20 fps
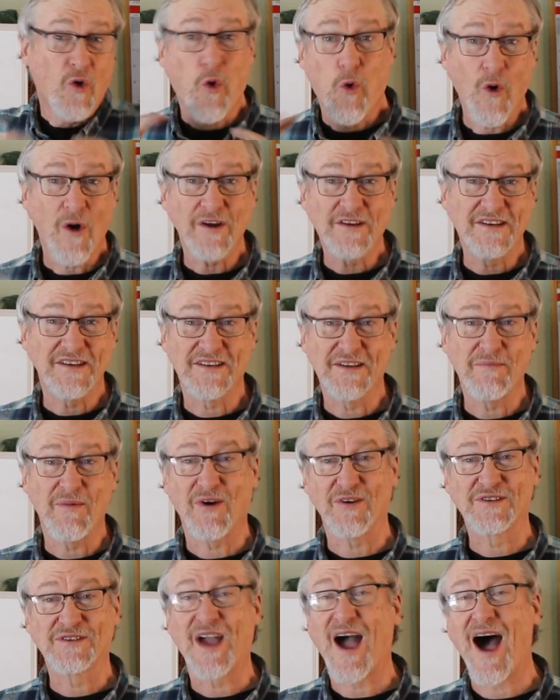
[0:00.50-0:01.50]
Quartz is the
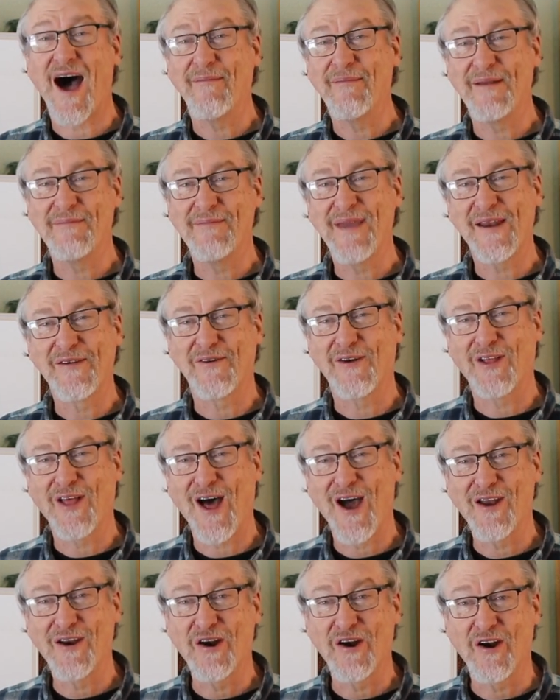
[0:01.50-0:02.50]
most common mineral
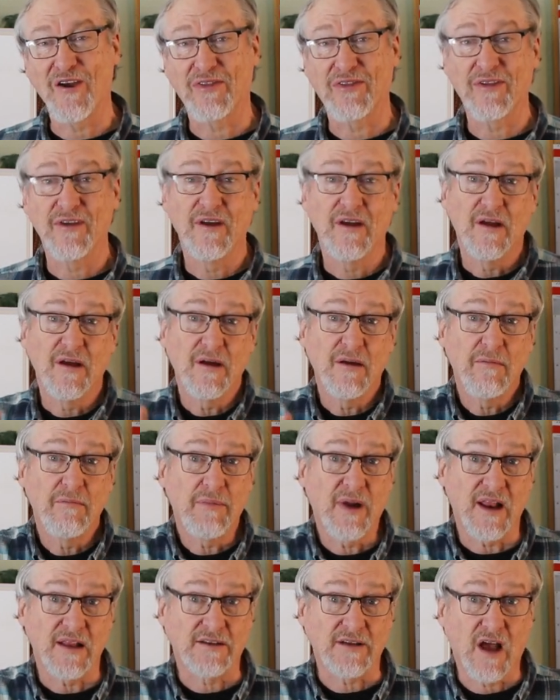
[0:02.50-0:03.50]
on Earth,
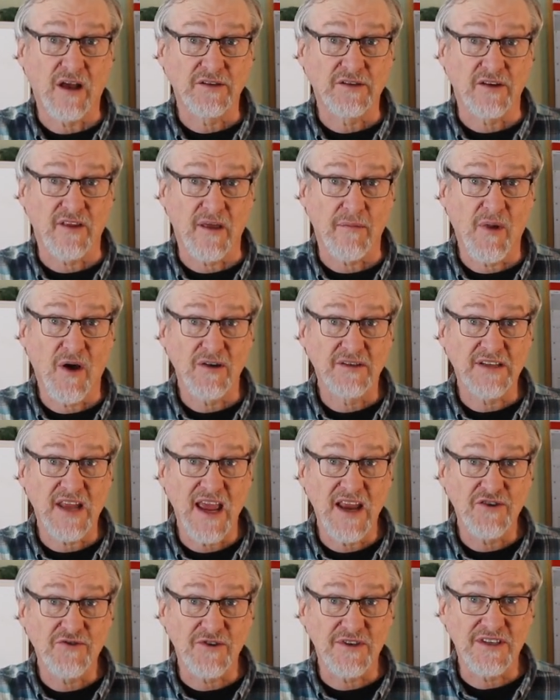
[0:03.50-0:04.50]
but it's also the most
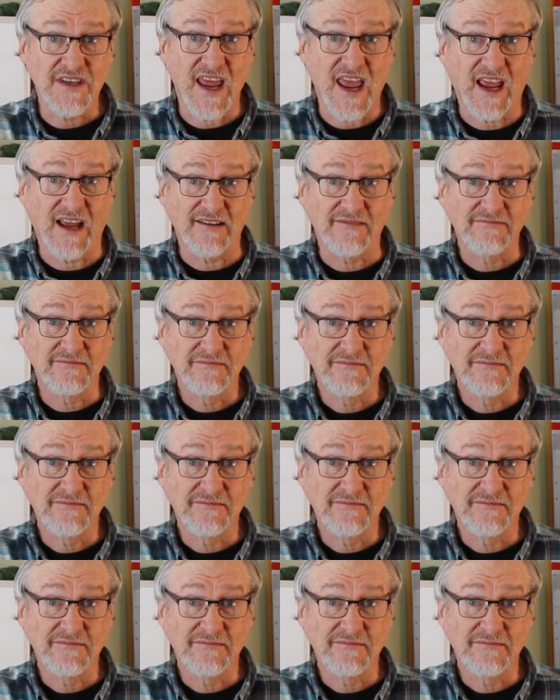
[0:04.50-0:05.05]
interesting.